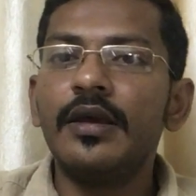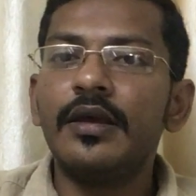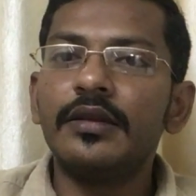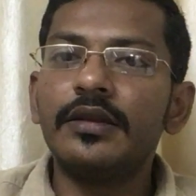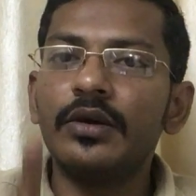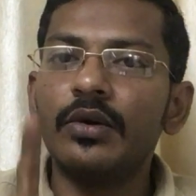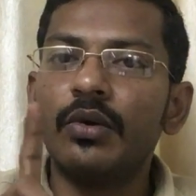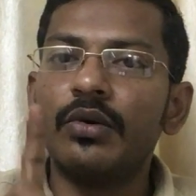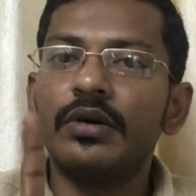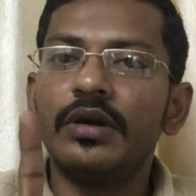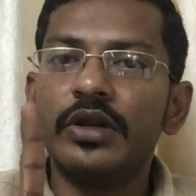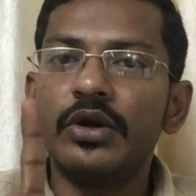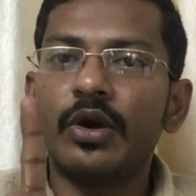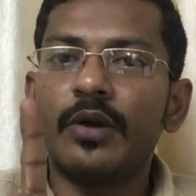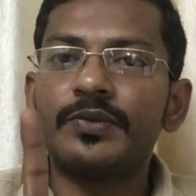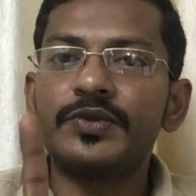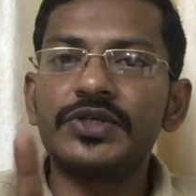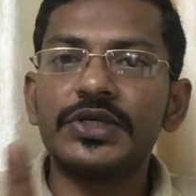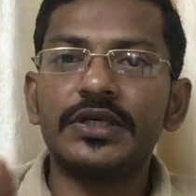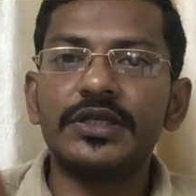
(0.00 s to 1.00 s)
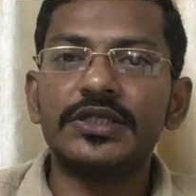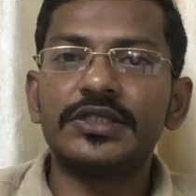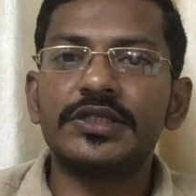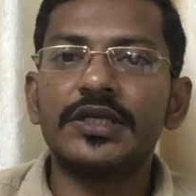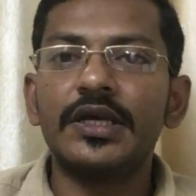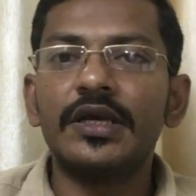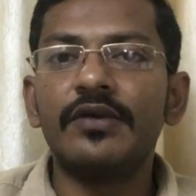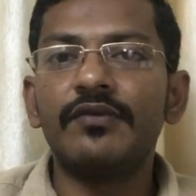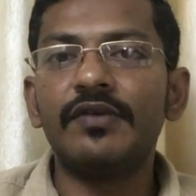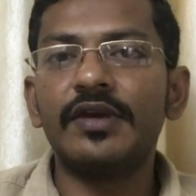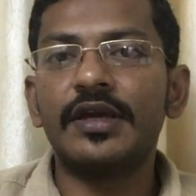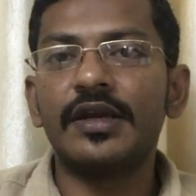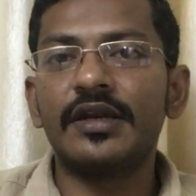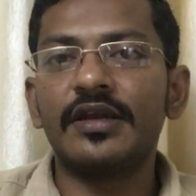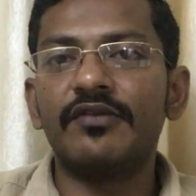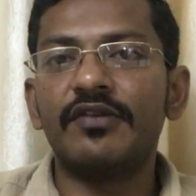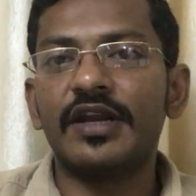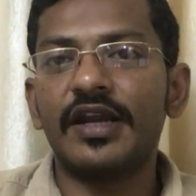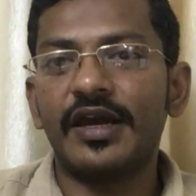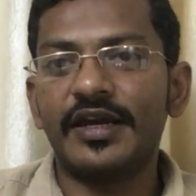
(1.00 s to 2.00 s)
The only option is we can
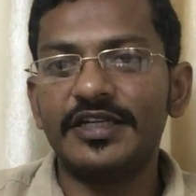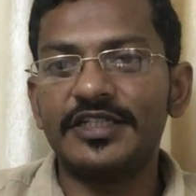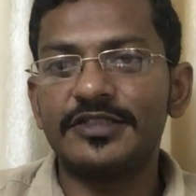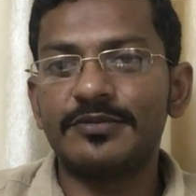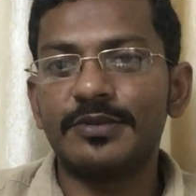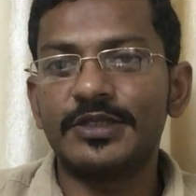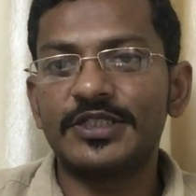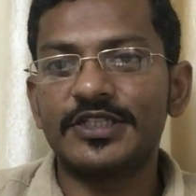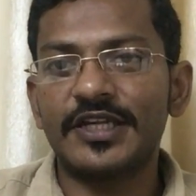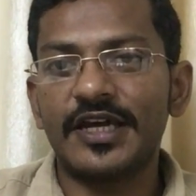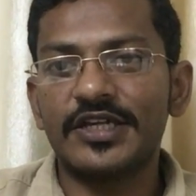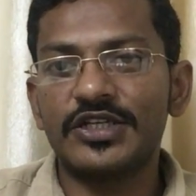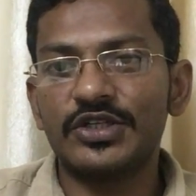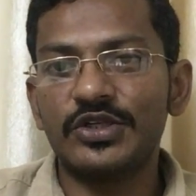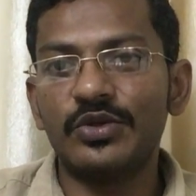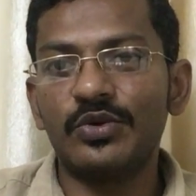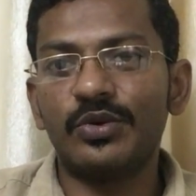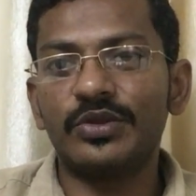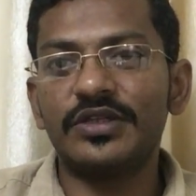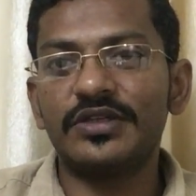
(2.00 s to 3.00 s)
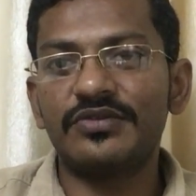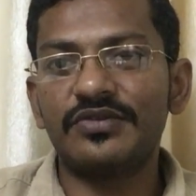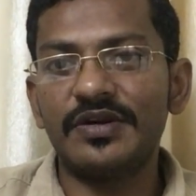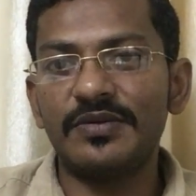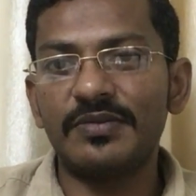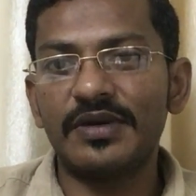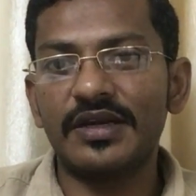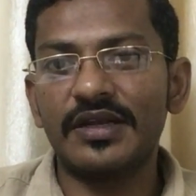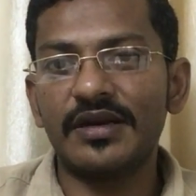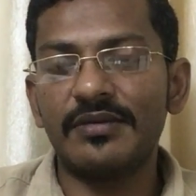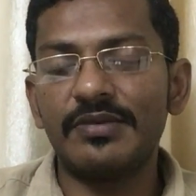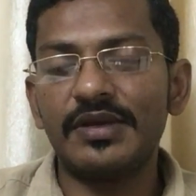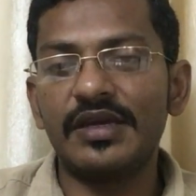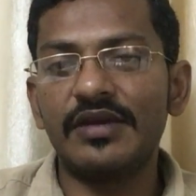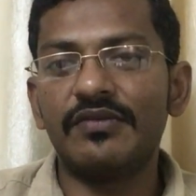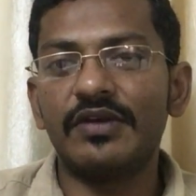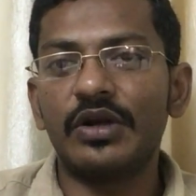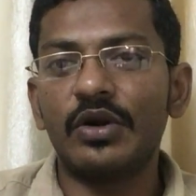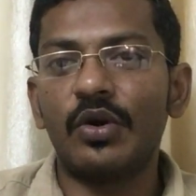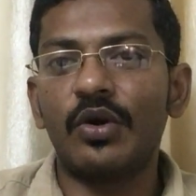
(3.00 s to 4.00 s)
give an ice massage. No other treatment can be
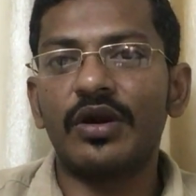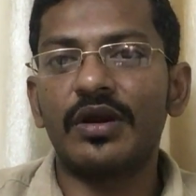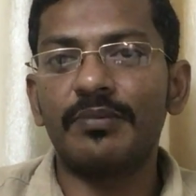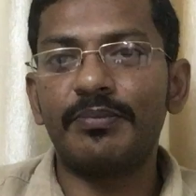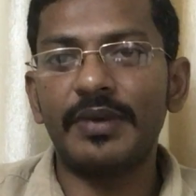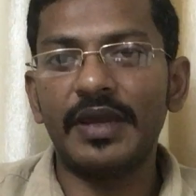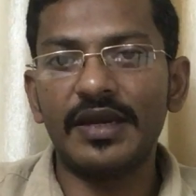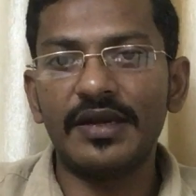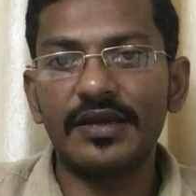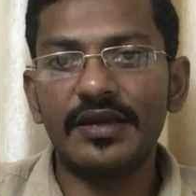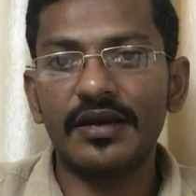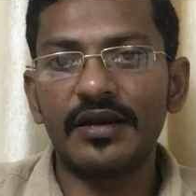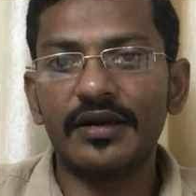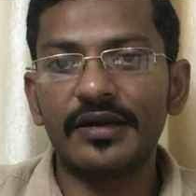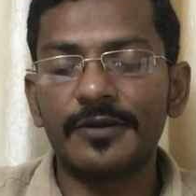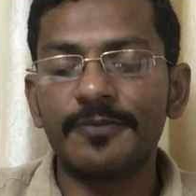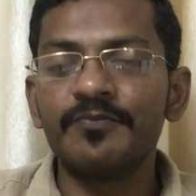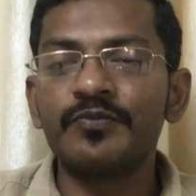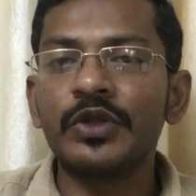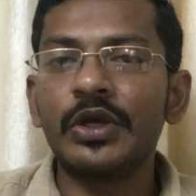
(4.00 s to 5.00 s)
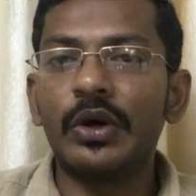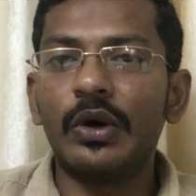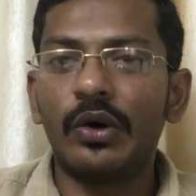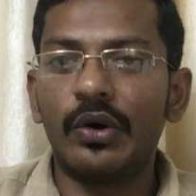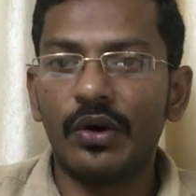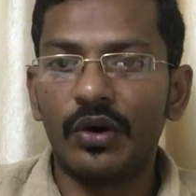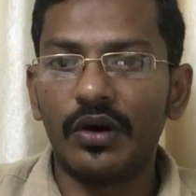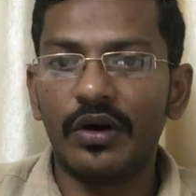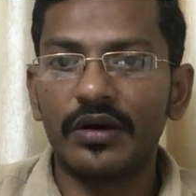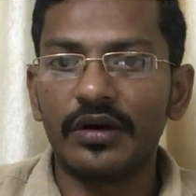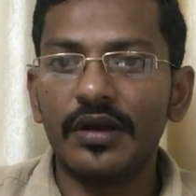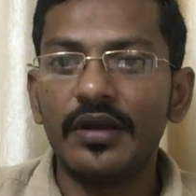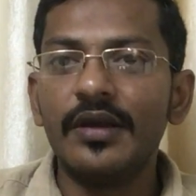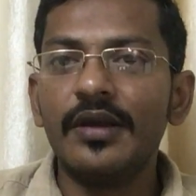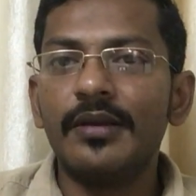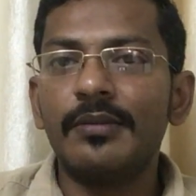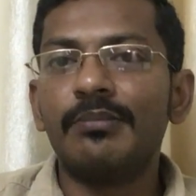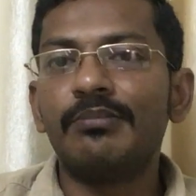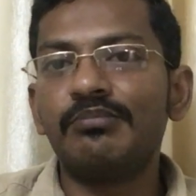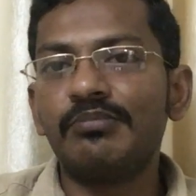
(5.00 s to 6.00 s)
given, or a painkiller, or
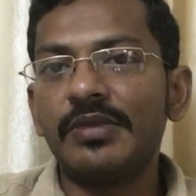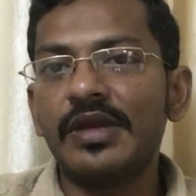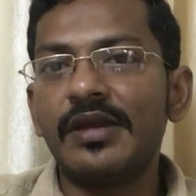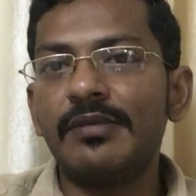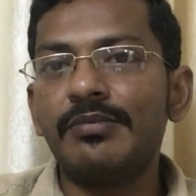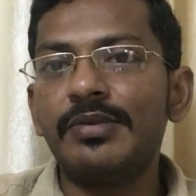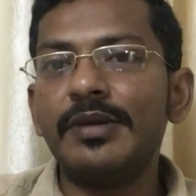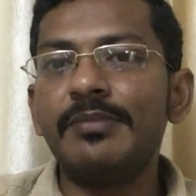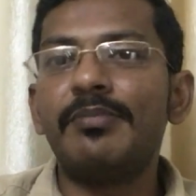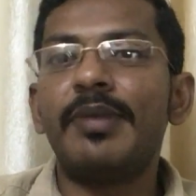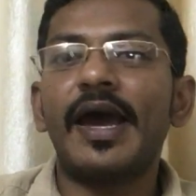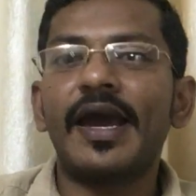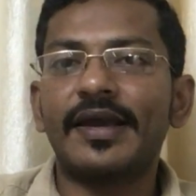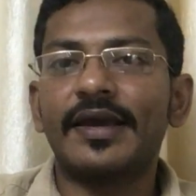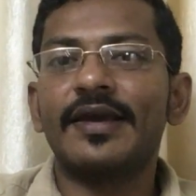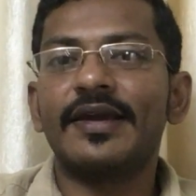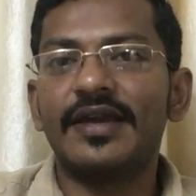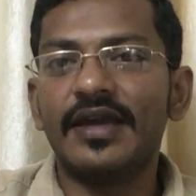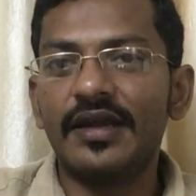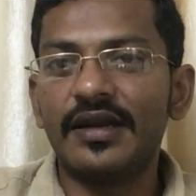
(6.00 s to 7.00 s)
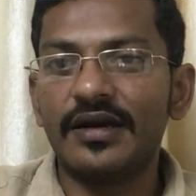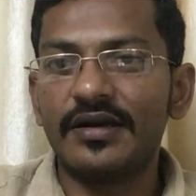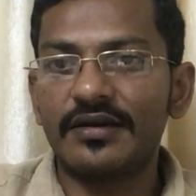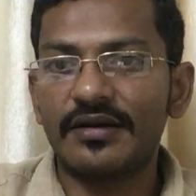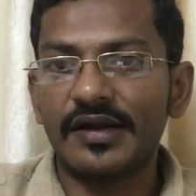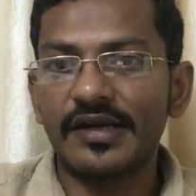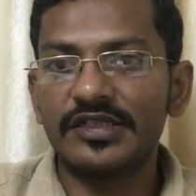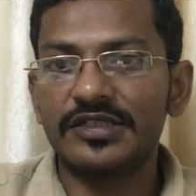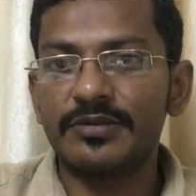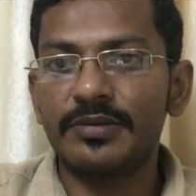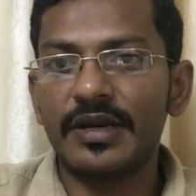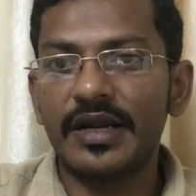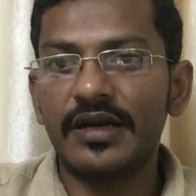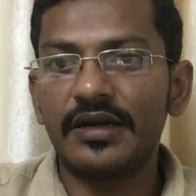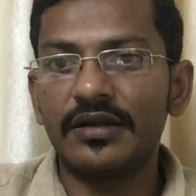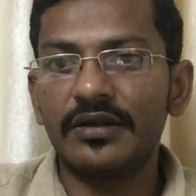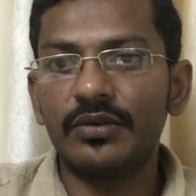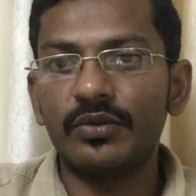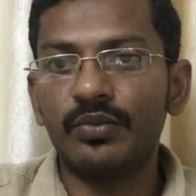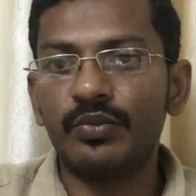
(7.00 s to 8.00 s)
maybe back again a
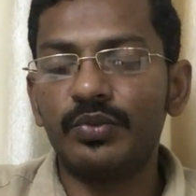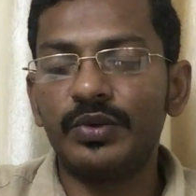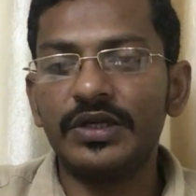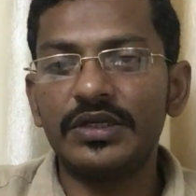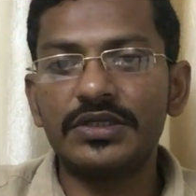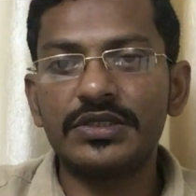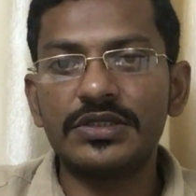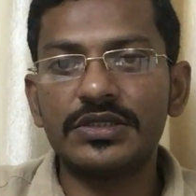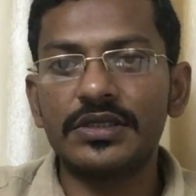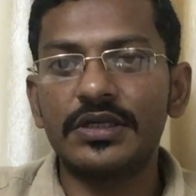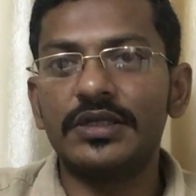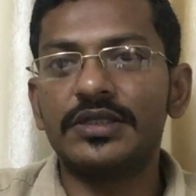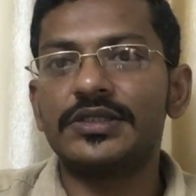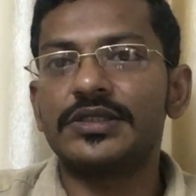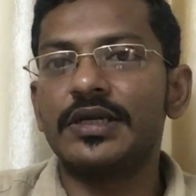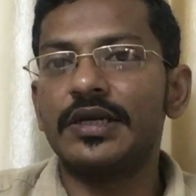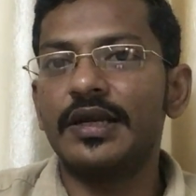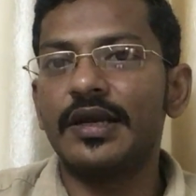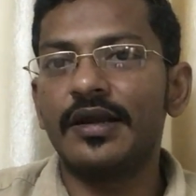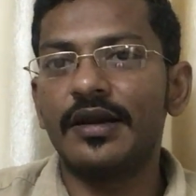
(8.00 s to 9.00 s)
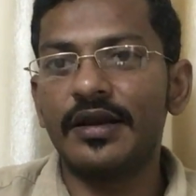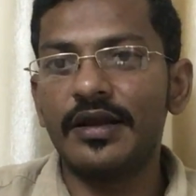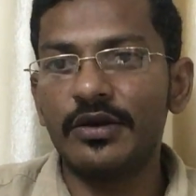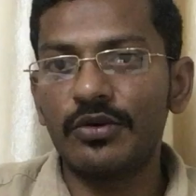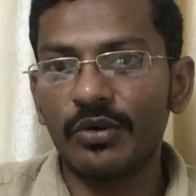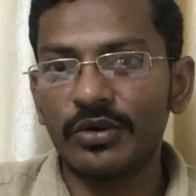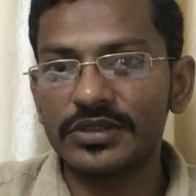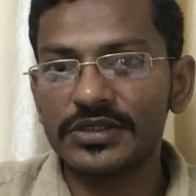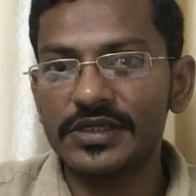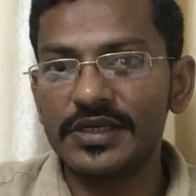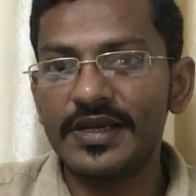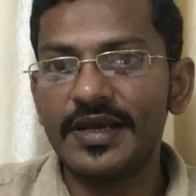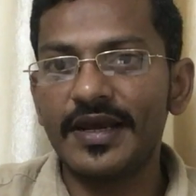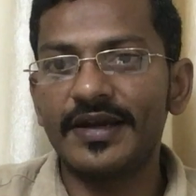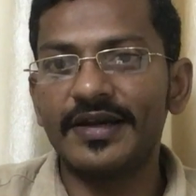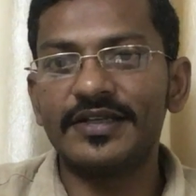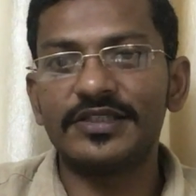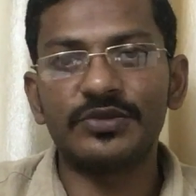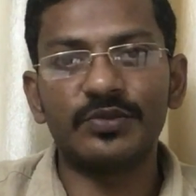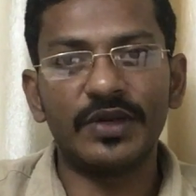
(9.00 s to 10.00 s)
transplant, which it's very costly
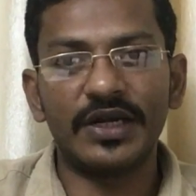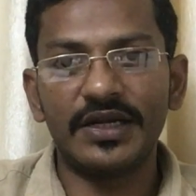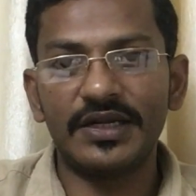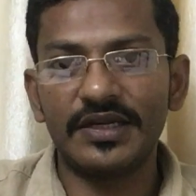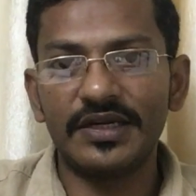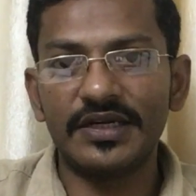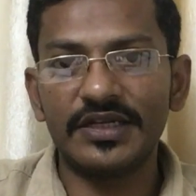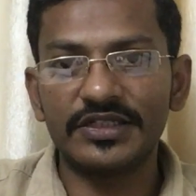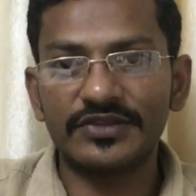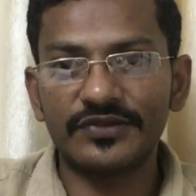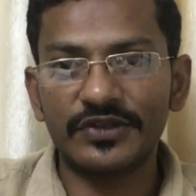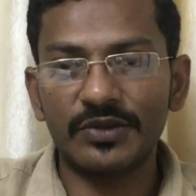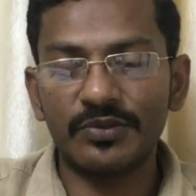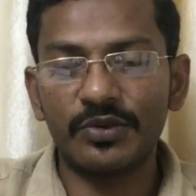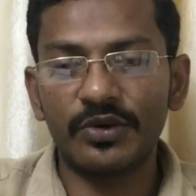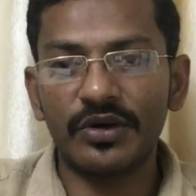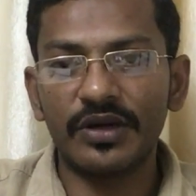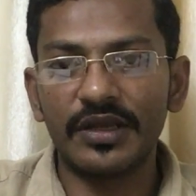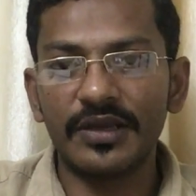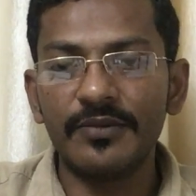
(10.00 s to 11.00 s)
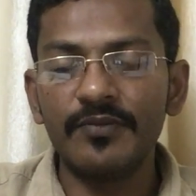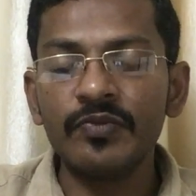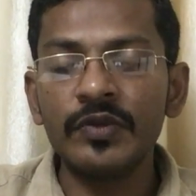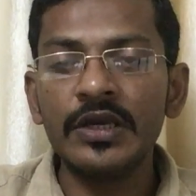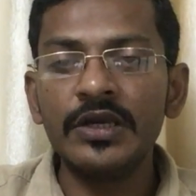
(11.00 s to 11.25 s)
and it's very tedious for the body.